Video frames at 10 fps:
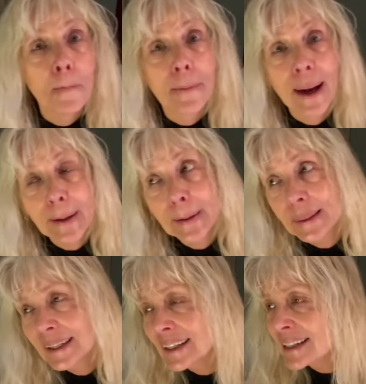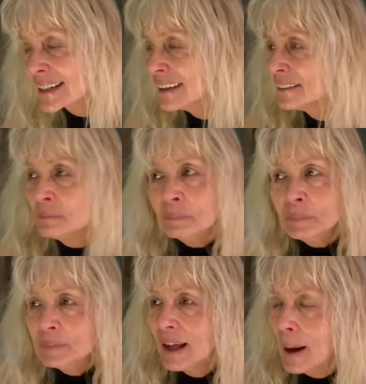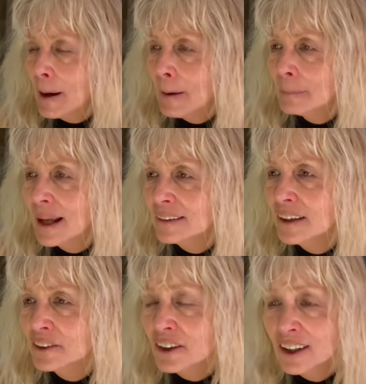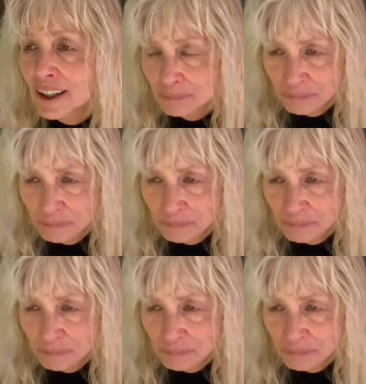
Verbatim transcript: my goodness. Um, and then they're going